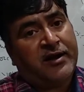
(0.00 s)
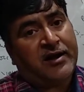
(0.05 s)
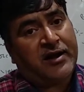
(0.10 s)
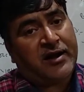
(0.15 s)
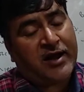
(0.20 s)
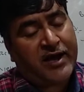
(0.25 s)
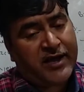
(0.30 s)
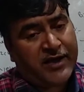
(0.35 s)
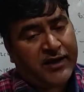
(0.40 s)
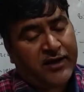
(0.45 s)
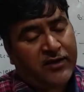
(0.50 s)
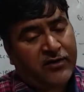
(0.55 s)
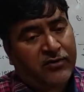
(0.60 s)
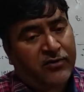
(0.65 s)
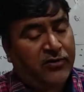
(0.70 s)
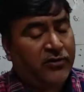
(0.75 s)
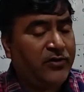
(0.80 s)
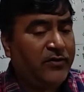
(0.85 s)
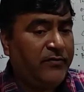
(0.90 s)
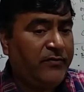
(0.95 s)
like
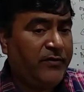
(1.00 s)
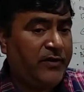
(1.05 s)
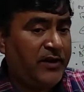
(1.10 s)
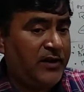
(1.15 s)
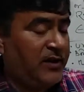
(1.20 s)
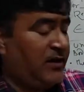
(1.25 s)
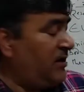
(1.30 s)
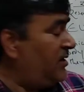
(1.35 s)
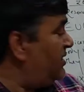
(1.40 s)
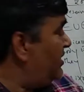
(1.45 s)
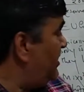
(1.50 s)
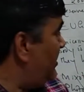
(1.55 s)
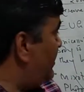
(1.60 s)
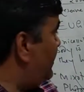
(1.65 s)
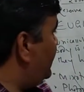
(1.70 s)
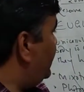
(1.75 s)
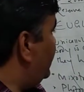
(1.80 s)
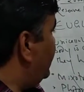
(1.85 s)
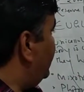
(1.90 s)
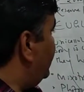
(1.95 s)
chlorophyll
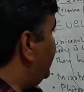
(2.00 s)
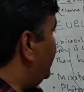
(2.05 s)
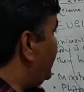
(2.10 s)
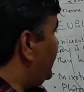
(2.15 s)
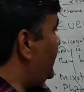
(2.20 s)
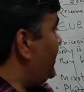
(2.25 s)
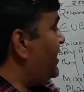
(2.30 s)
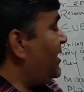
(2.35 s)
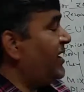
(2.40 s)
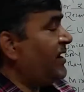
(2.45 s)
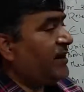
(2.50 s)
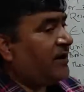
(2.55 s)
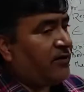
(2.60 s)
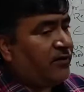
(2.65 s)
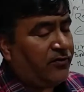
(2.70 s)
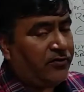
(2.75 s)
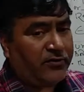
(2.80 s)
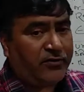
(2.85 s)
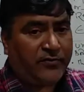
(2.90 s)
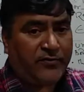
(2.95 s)
A and
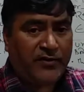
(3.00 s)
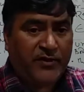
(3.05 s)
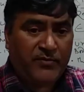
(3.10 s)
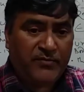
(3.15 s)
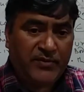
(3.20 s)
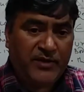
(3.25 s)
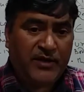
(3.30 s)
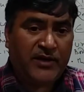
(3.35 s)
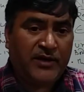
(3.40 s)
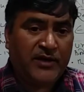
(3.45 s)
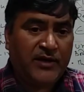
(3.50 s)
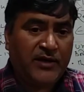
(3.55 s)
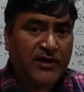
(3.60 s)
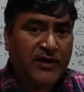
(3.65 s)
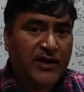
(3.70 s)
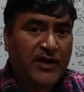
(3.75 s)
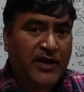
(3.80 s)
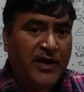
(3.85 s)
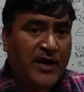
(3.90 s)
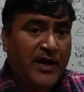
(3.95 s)
chlorophyll B,
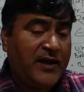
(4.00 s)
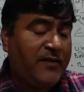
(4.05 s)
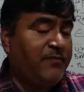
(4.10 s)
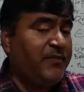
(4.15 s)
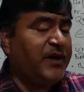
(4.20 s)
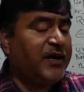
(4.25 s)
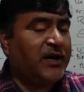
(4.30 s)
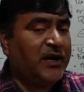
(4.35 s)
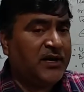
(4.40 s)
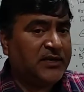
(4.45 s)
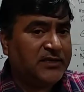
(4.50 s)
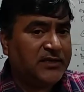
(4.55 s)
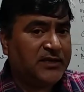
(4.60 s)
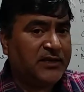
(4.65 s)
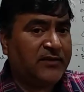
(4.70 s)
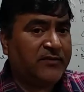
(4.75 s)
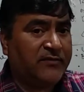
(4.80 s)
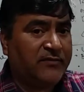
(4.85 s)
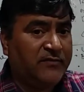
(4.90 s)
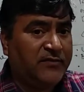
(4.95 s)
and because
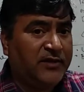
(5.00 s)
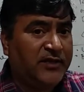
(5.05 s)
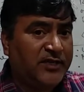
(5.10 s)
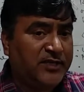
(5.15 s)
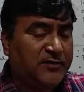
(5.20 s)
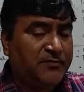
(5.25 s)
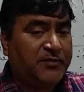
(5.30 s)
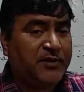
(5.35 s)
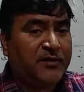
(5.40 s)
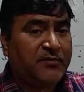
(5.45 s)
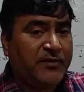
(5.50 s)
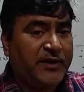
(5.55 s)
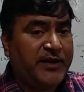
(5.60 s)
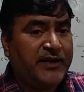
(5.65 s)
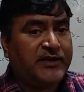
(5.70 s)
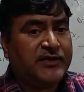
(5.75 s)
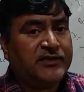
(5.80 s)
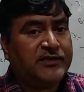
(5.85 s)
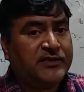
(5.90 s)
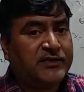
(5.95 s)
of these
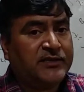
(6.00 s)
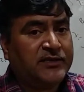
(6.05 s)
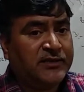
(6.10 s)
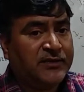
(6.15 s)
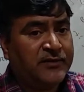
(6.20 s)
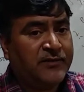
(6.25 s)
pigments,